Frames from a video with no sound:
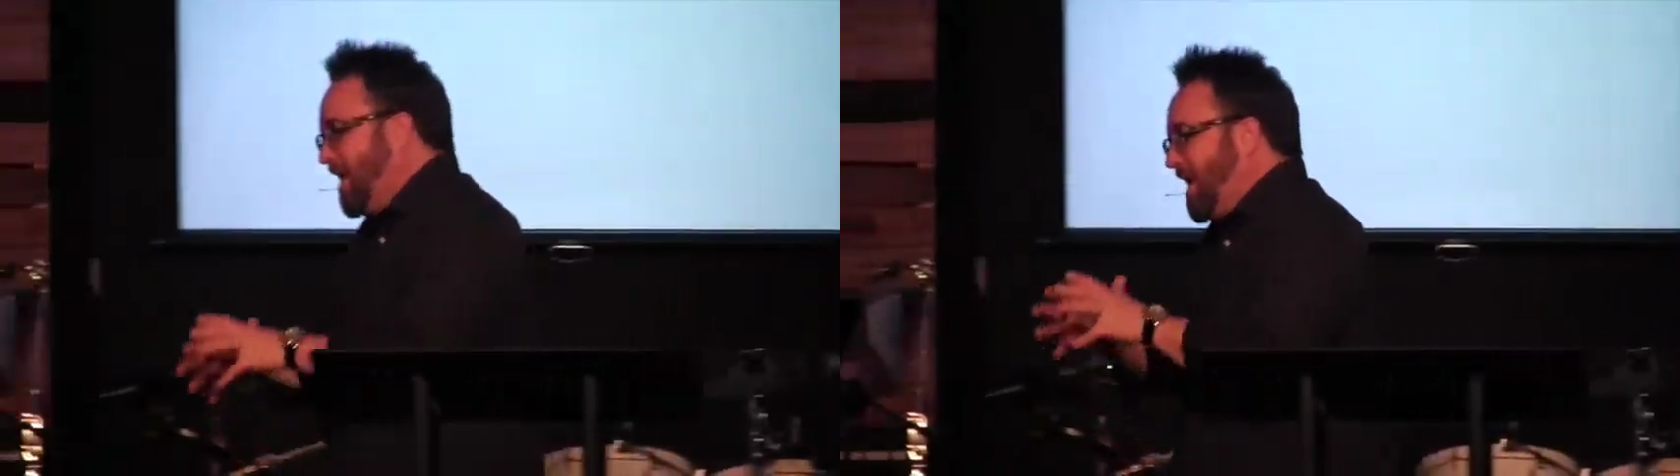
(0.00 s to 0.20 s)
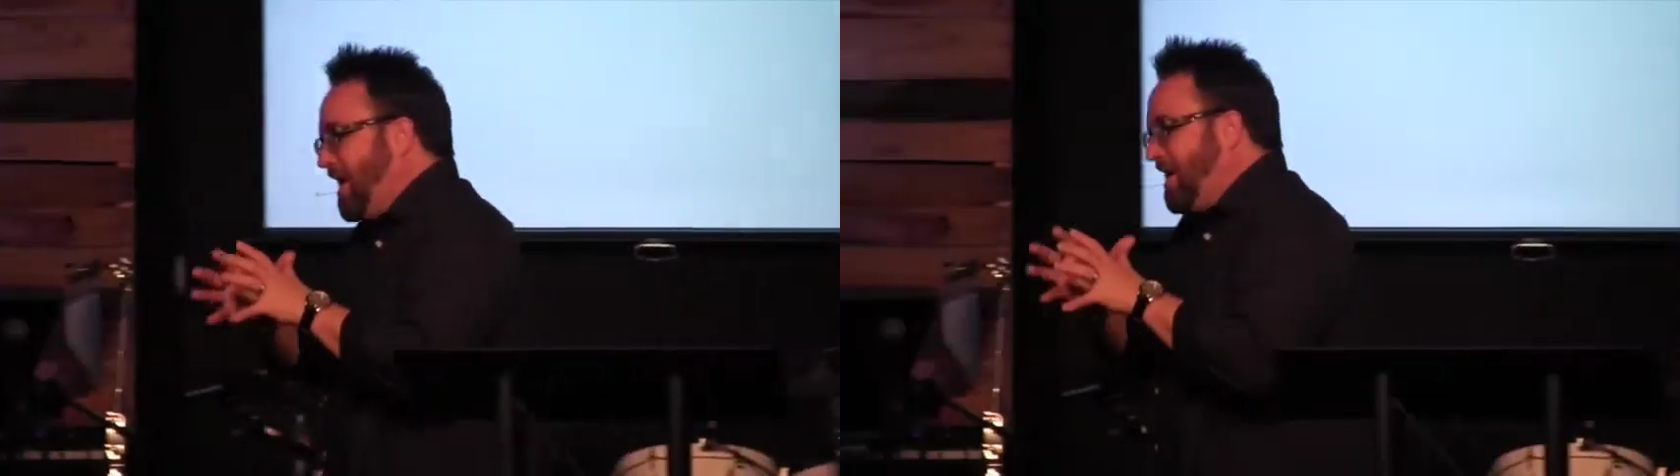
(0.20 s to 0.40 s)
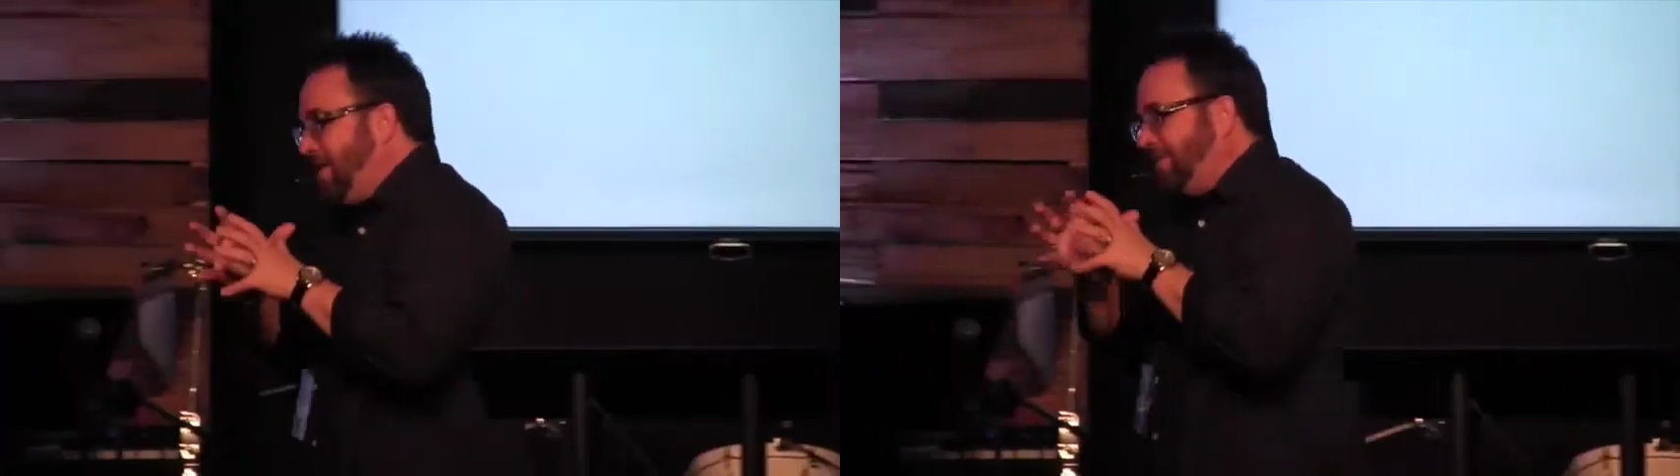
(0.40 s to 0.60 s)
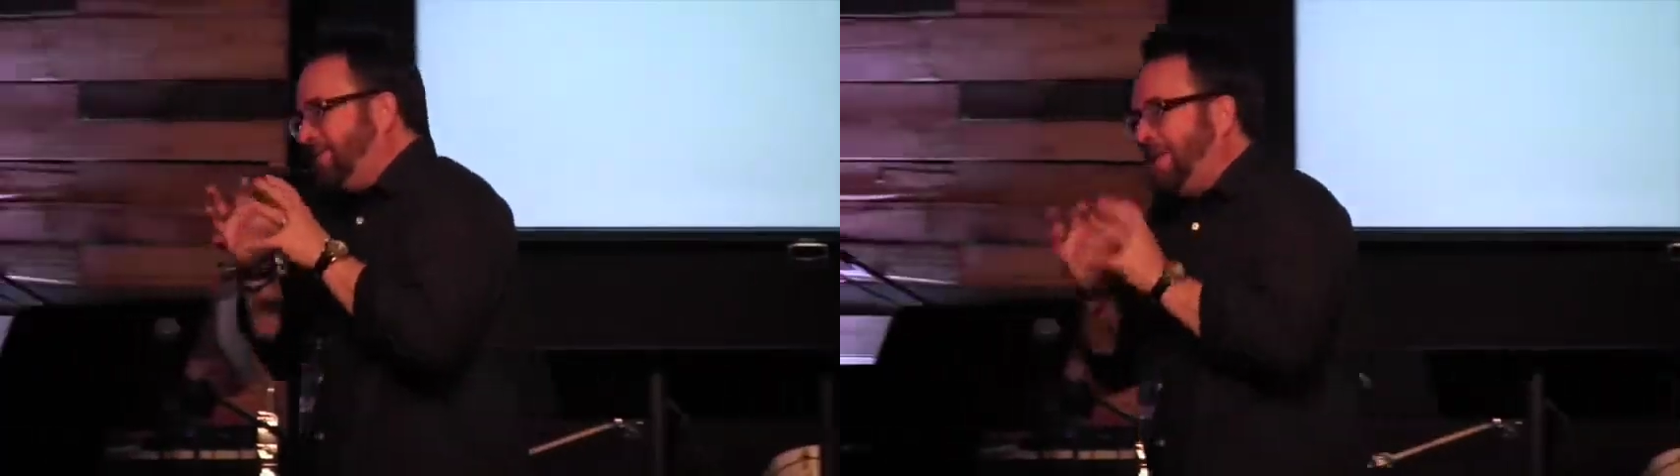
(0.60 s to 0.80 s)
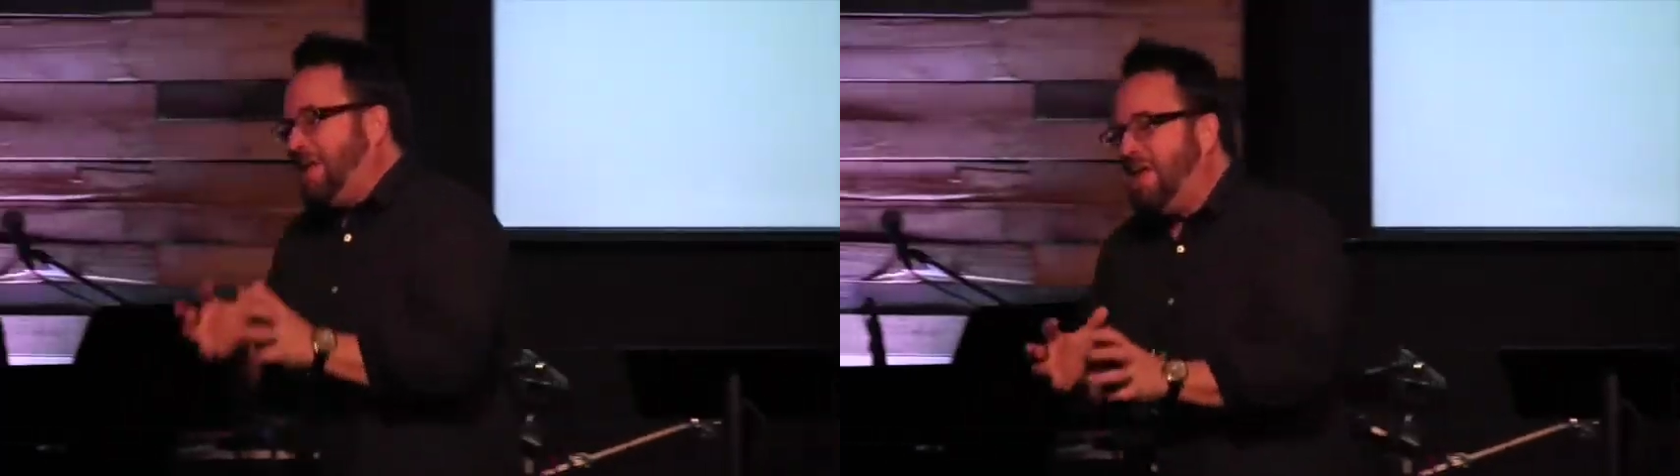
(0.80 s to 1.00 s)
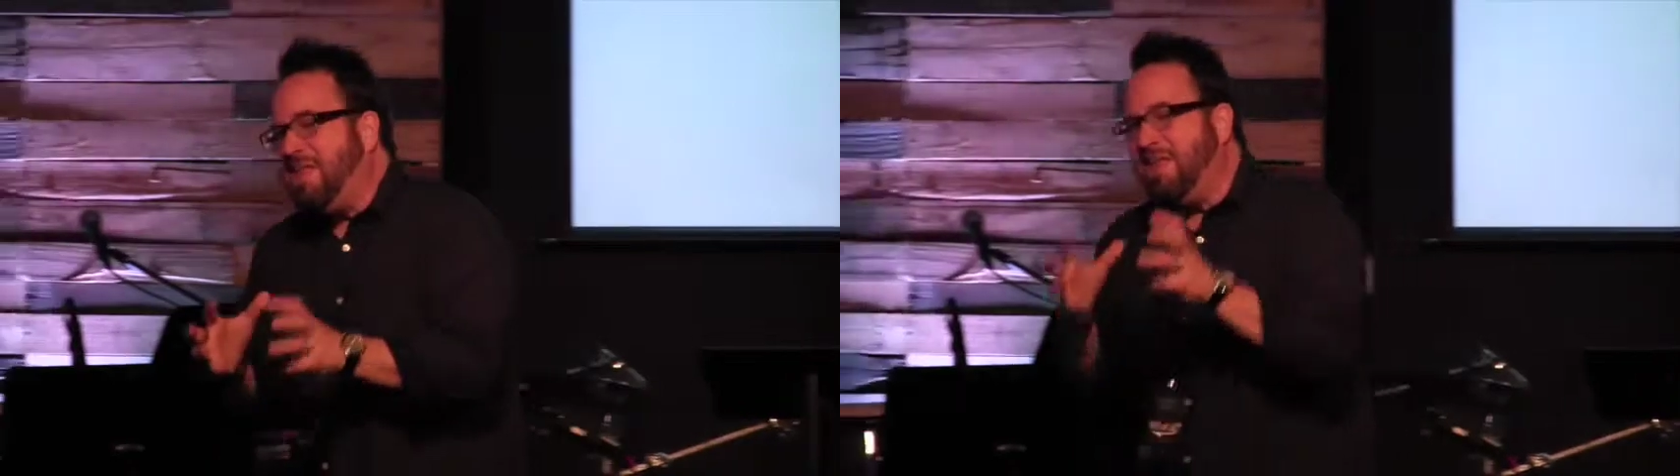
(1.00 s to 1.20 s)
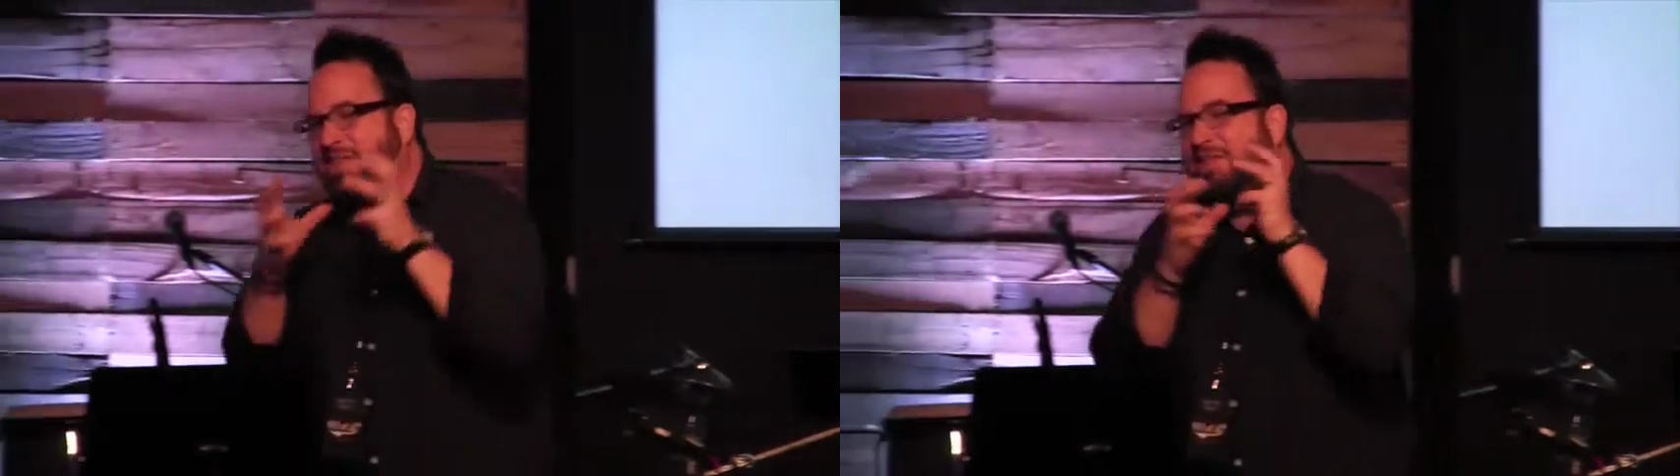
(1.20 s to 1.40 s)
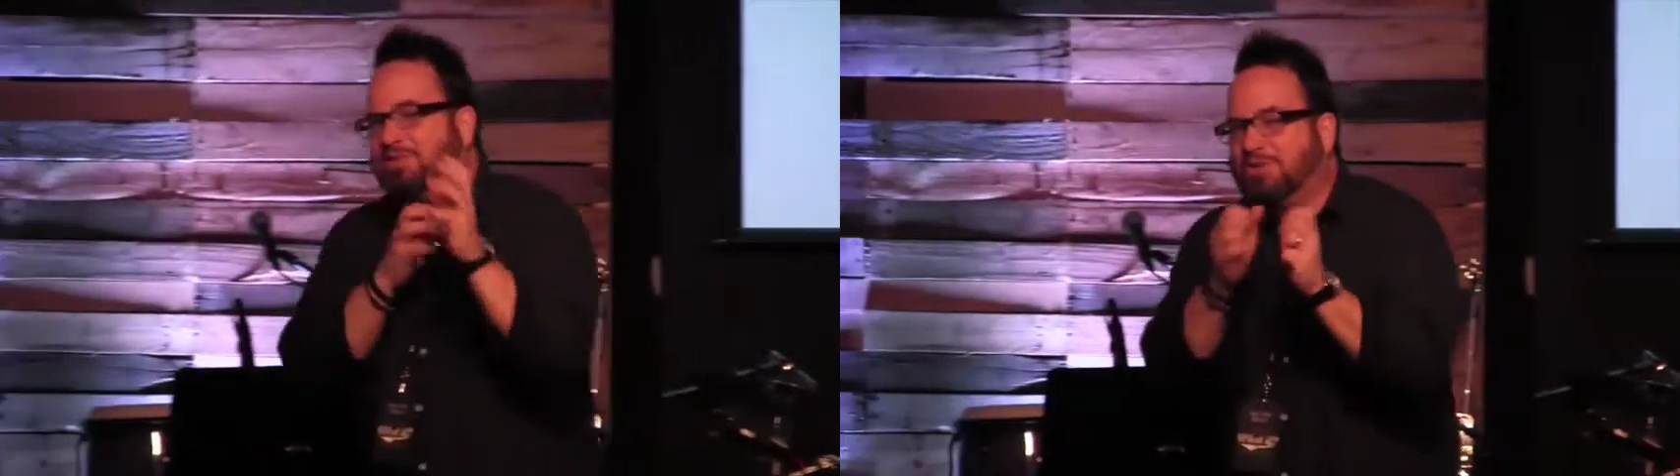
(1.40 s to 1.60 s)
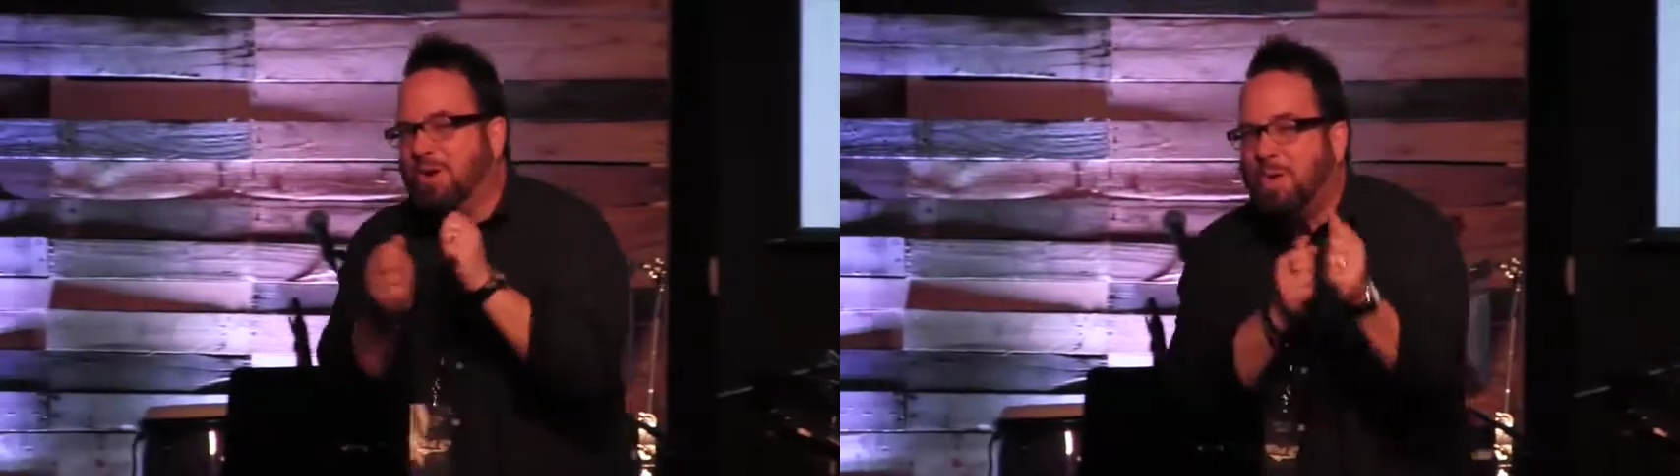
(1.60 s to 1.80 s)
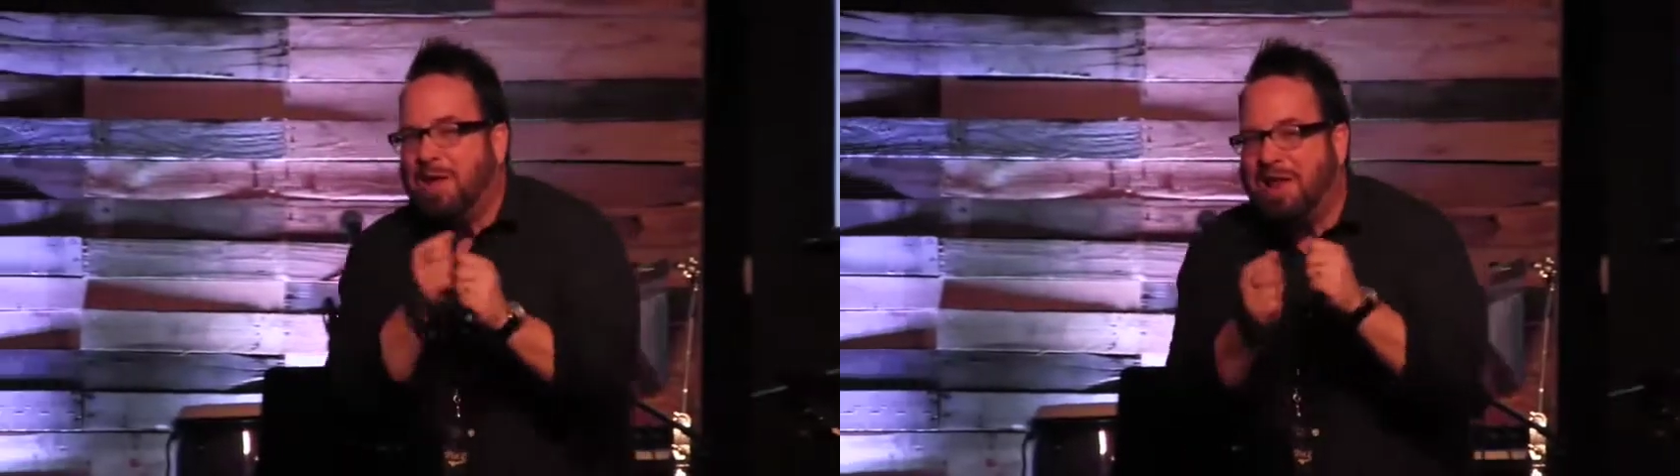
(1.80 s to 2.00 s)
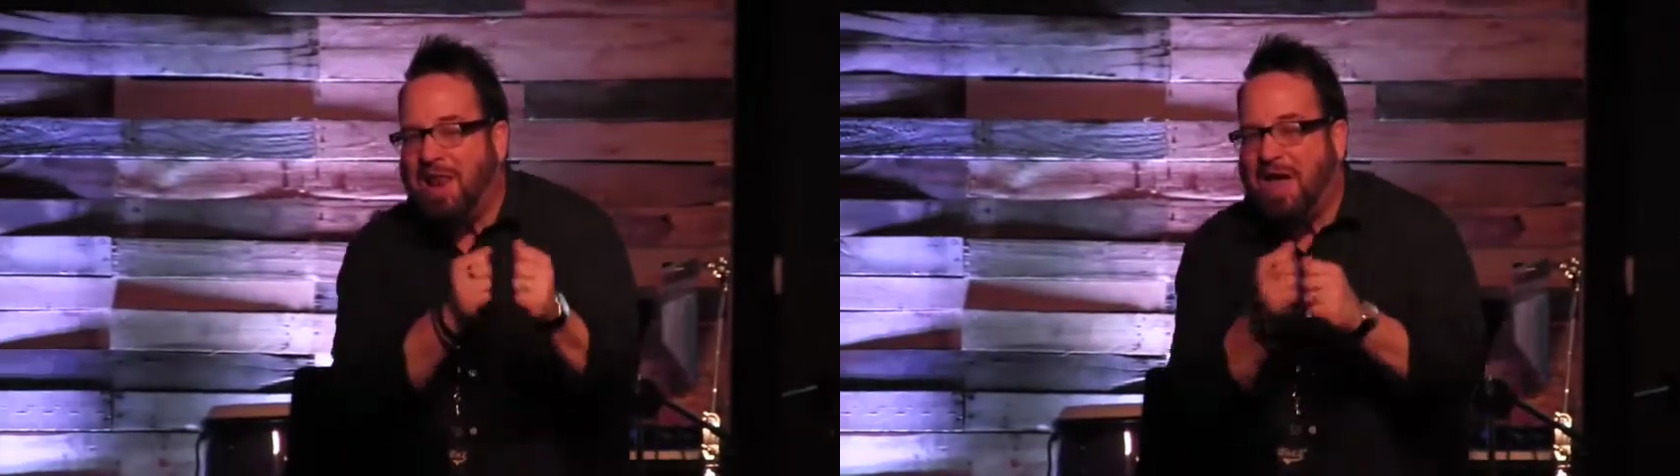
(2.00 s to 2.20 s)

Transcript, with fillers: and it's in the doing